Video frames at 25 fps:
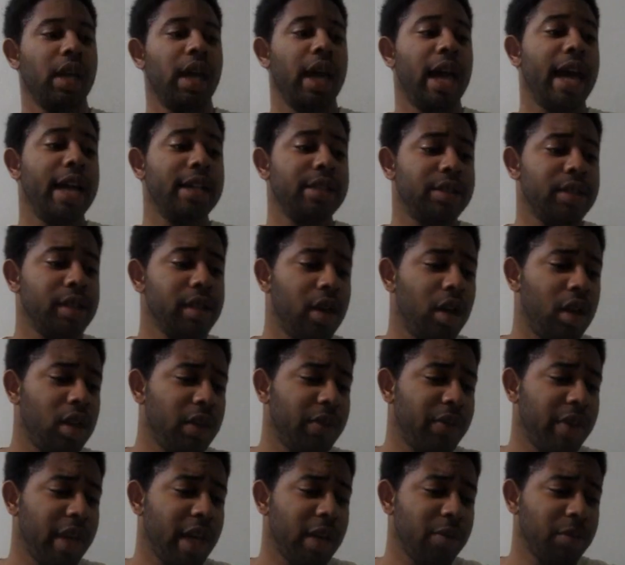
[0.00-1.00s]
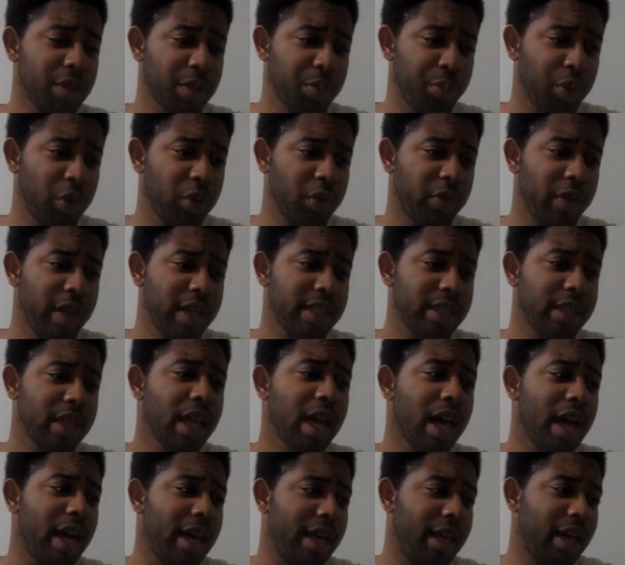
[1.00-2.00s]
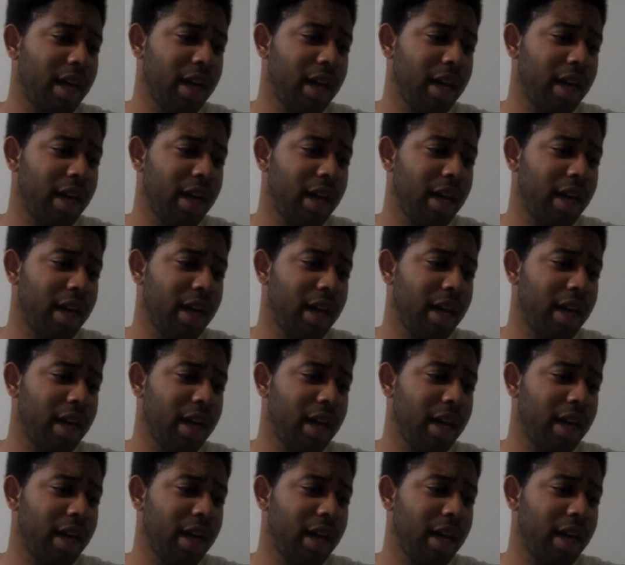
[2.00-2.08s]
Actually, all of that was a bold-faced lie.